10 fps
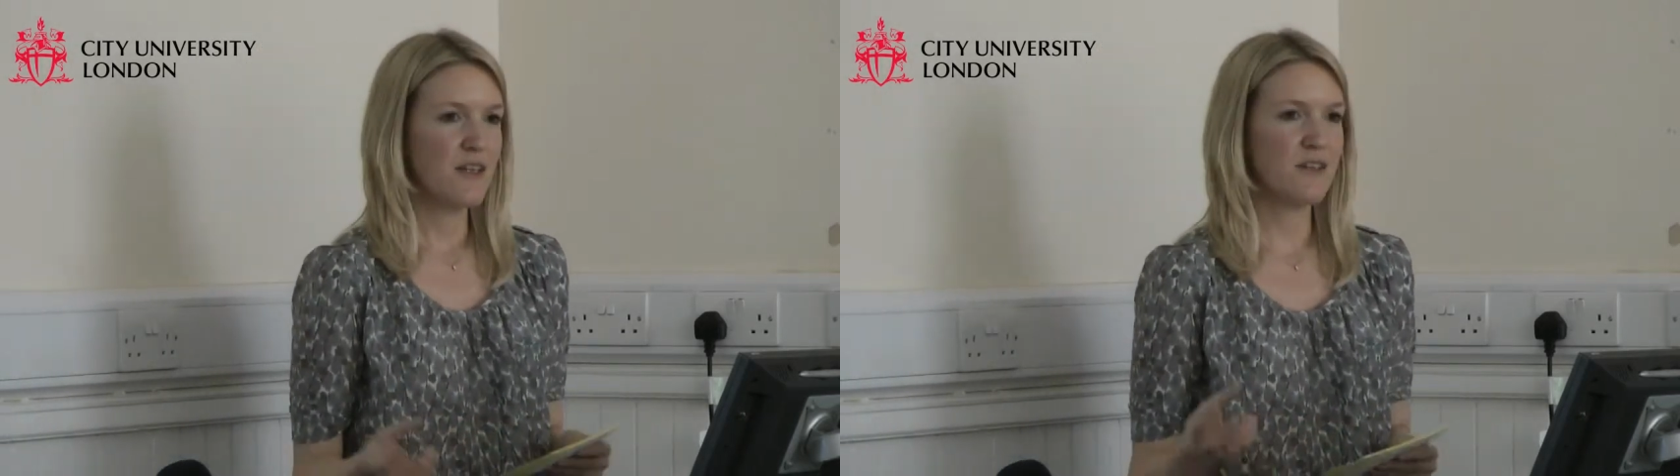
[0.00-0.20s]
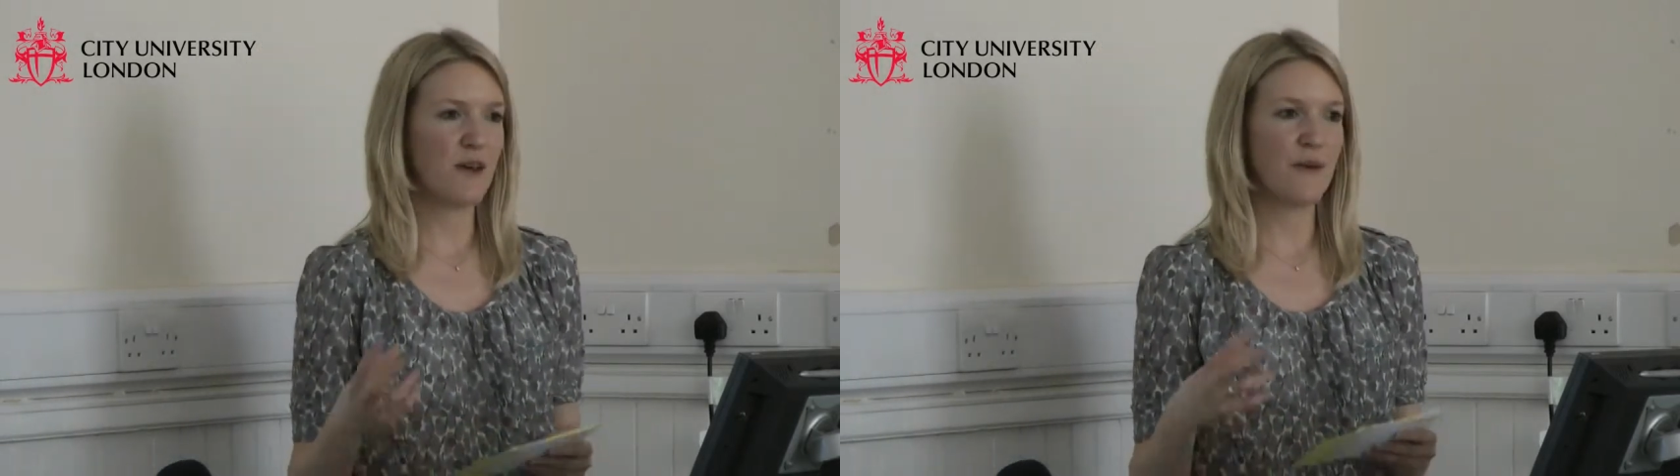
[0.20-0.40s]

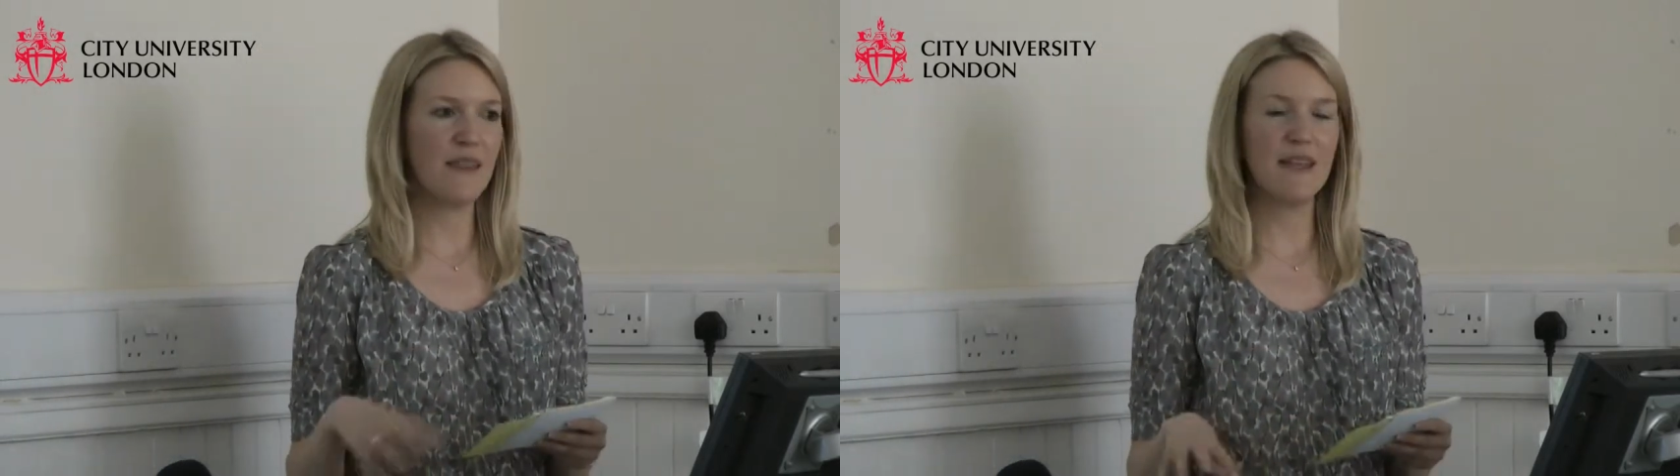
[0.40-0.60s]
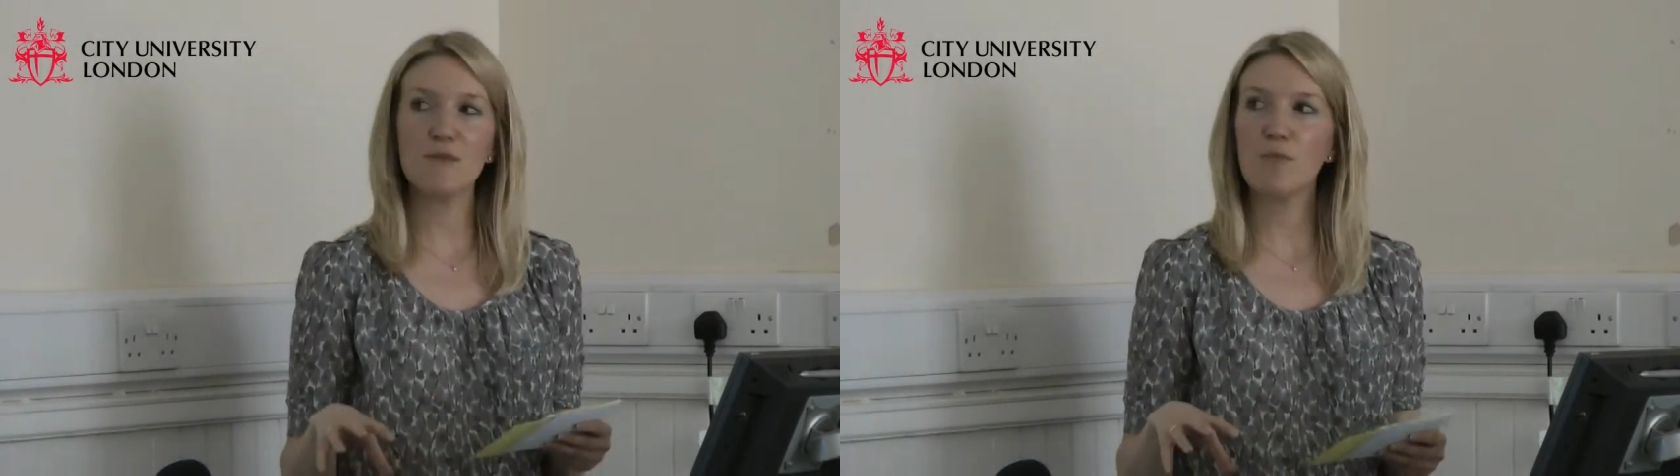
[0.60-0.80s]
So
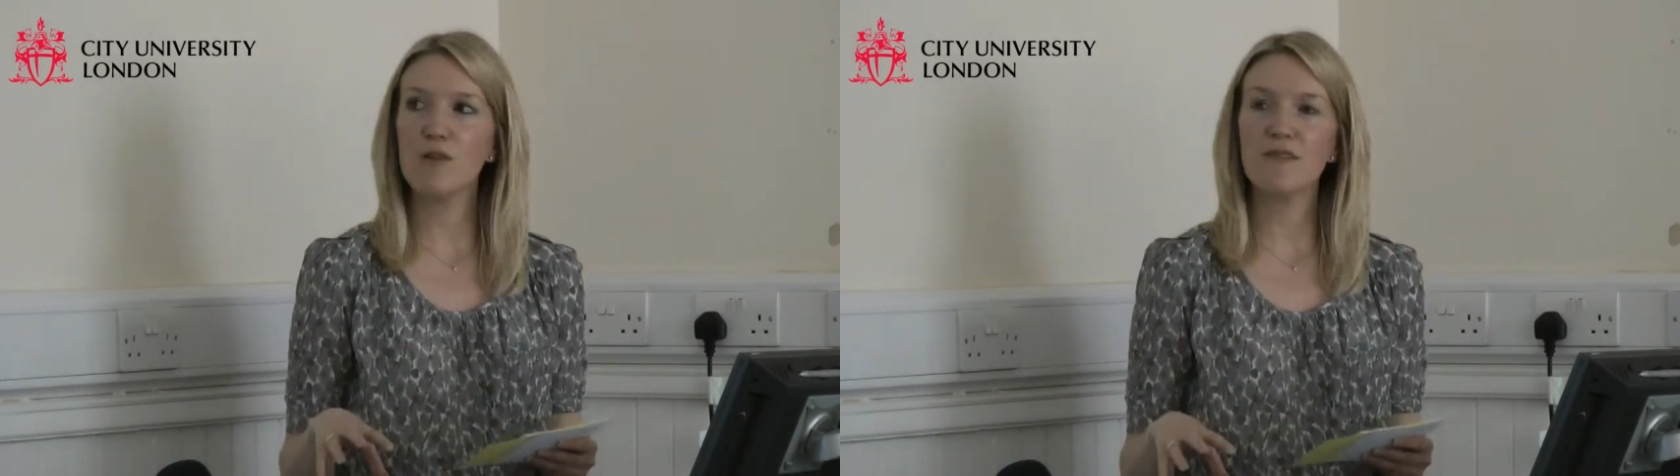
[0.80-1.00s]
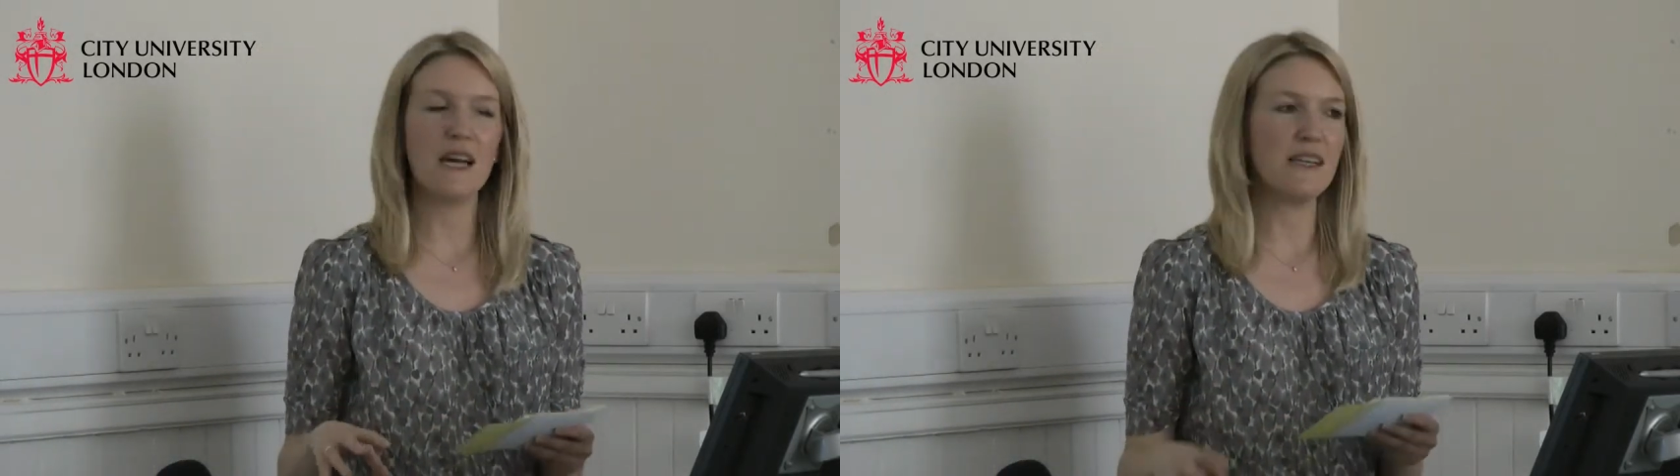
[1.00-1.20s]
in this
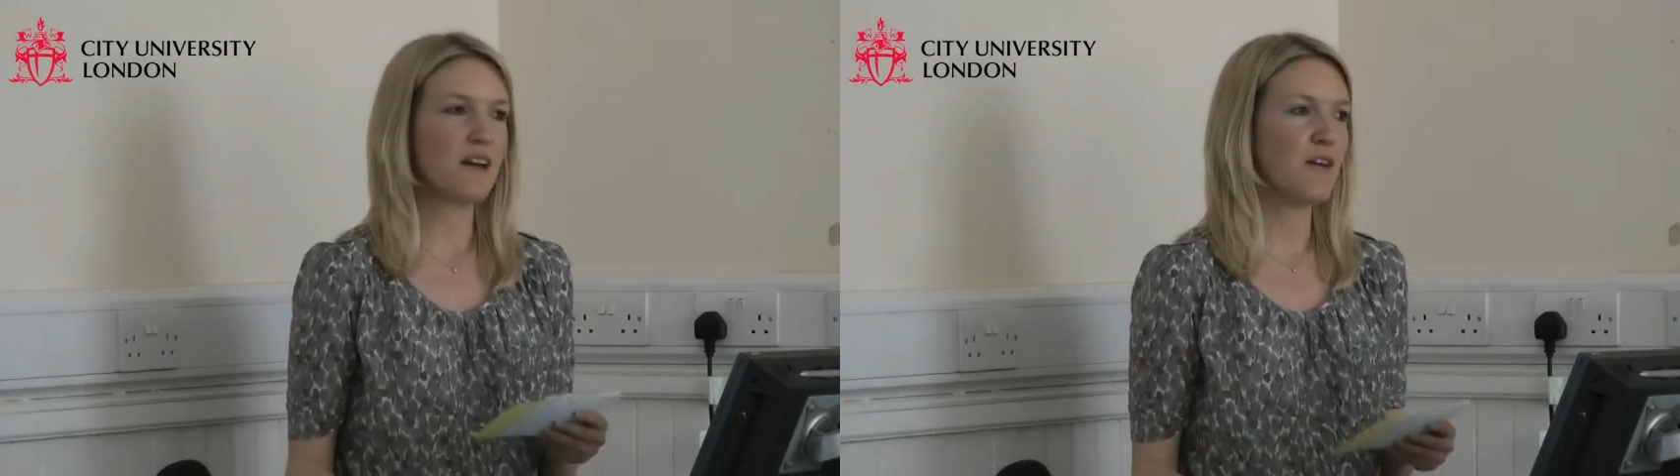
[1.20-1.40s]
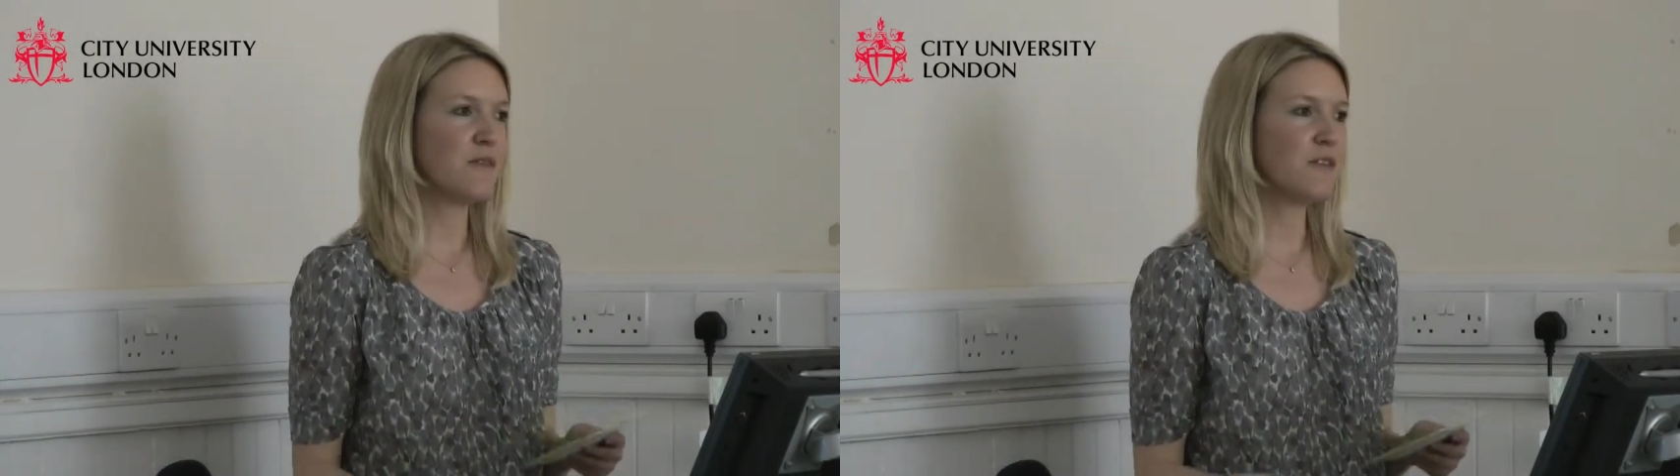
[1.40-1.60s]
project,
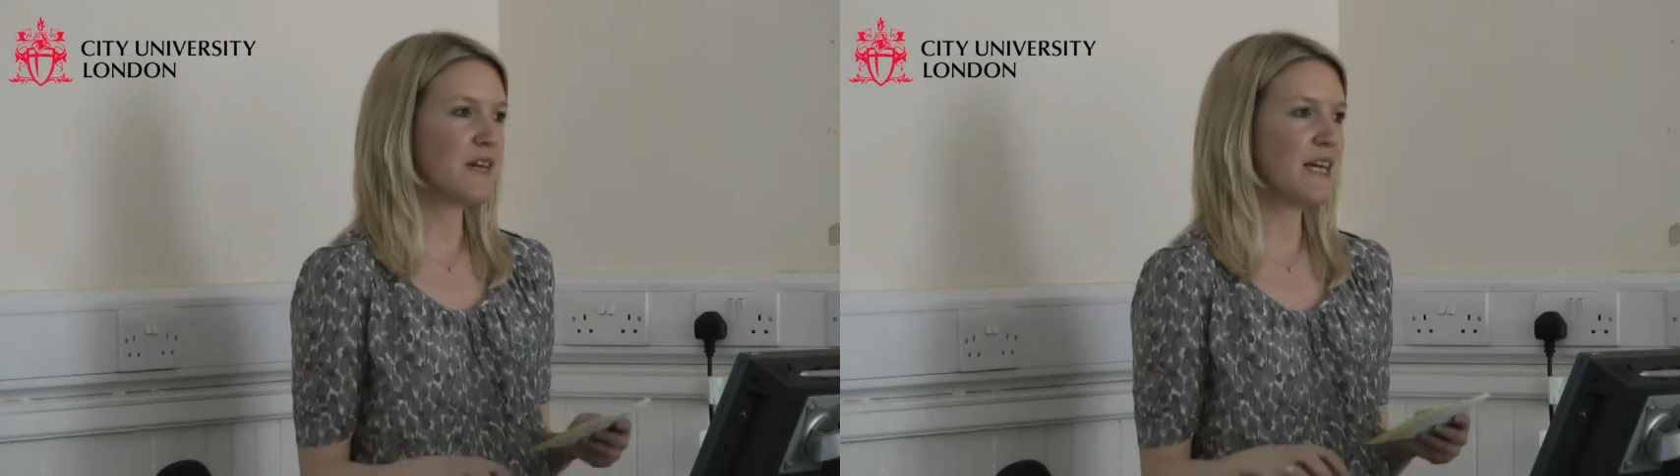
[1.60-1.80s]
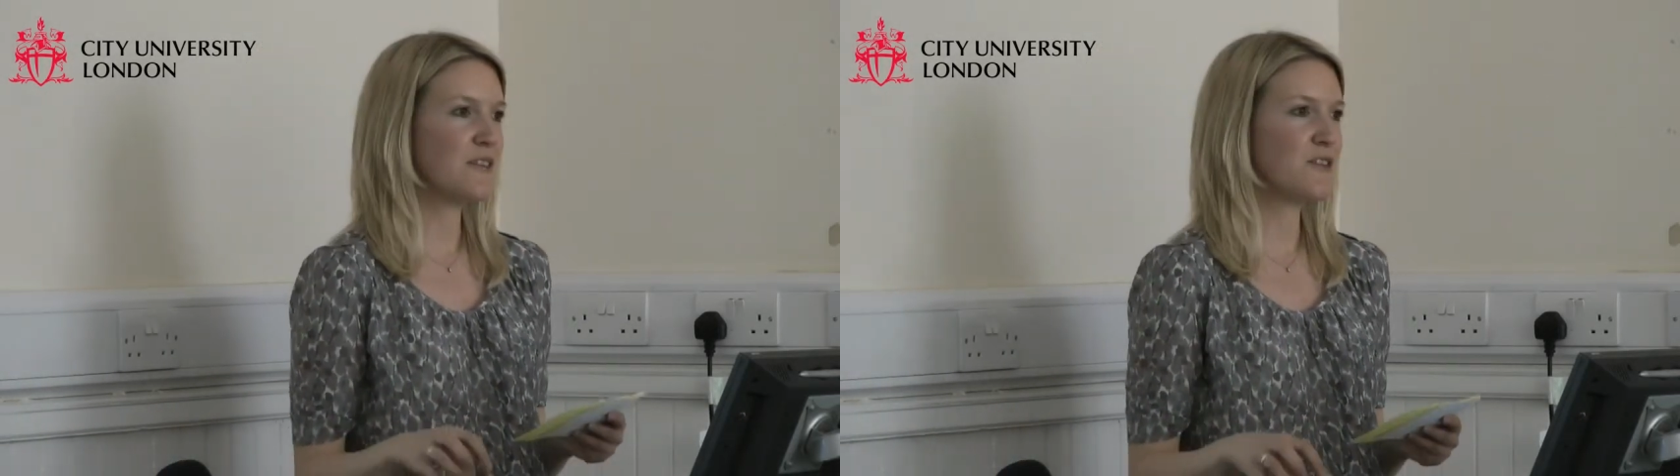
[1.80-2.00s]
I was
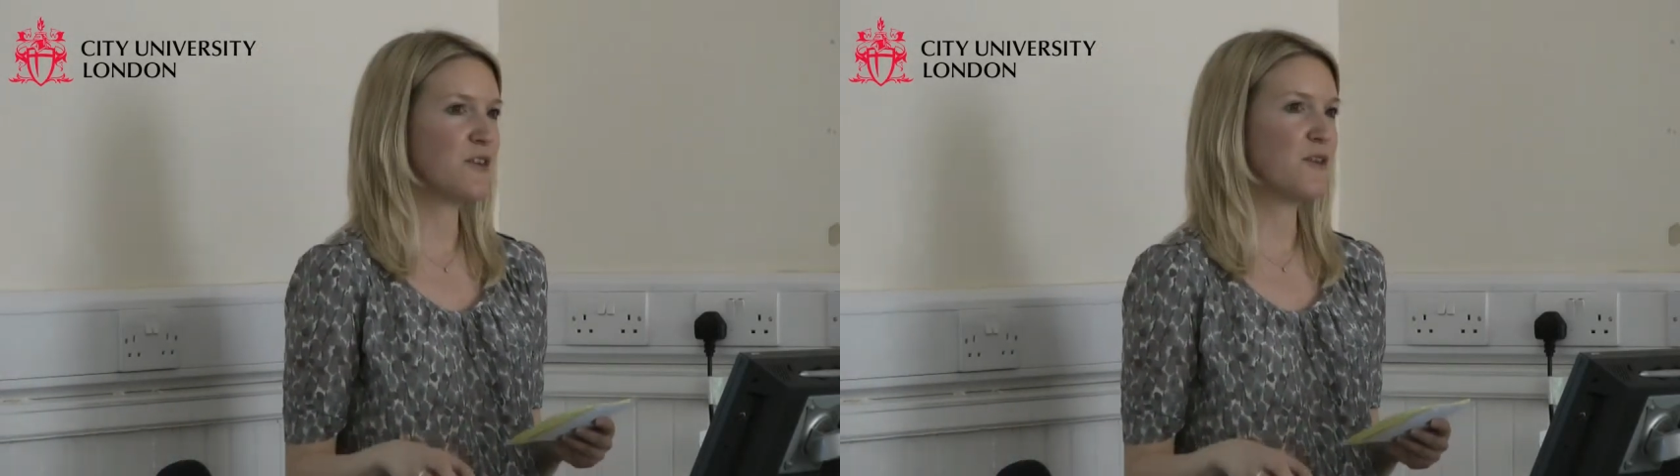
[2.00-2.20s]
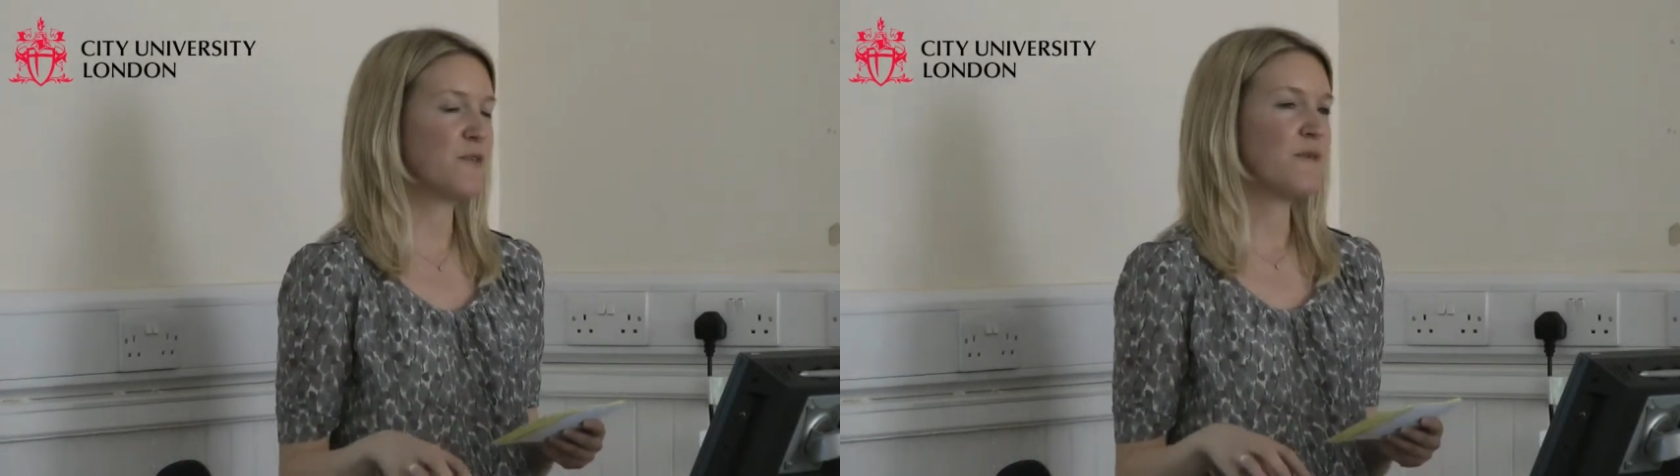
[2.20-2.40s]
looking
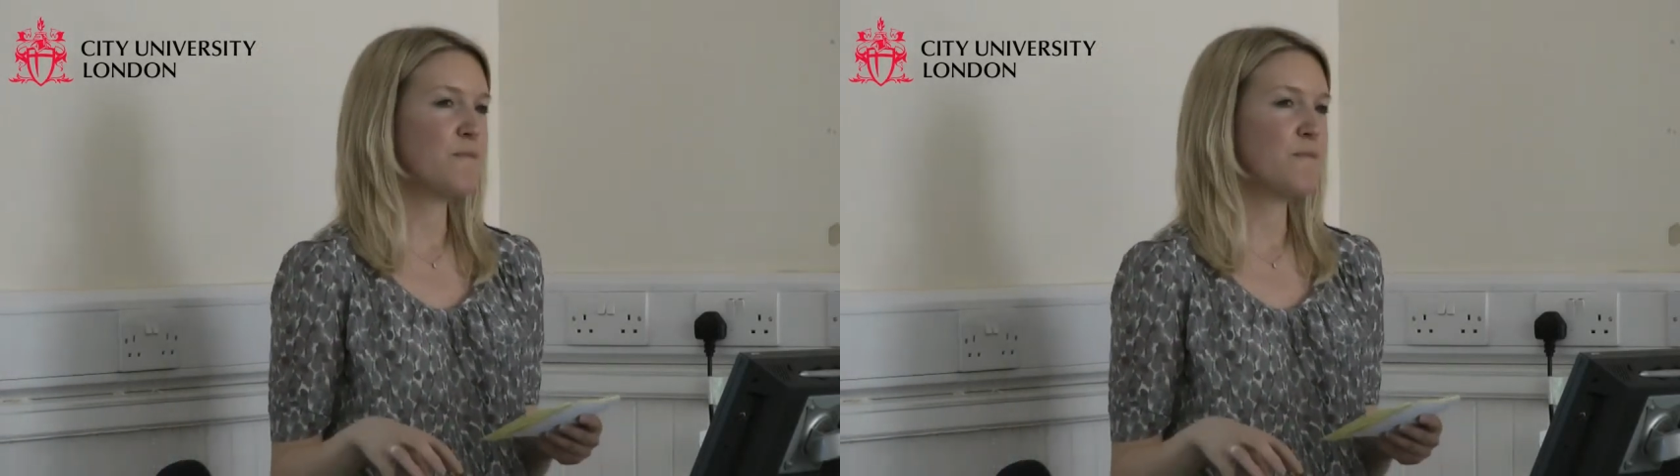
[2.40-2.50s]
to